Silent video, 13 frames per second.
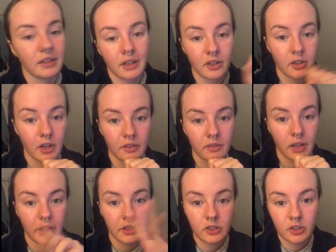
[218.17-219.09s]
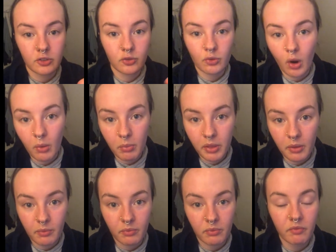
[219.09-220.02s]
And you kind of just drop
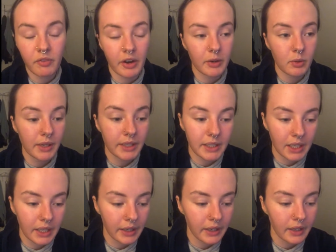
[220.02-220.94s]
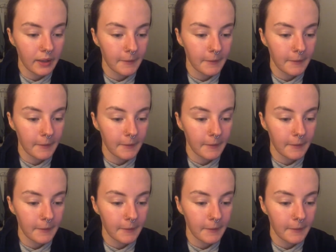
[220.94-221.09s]
them very quickly.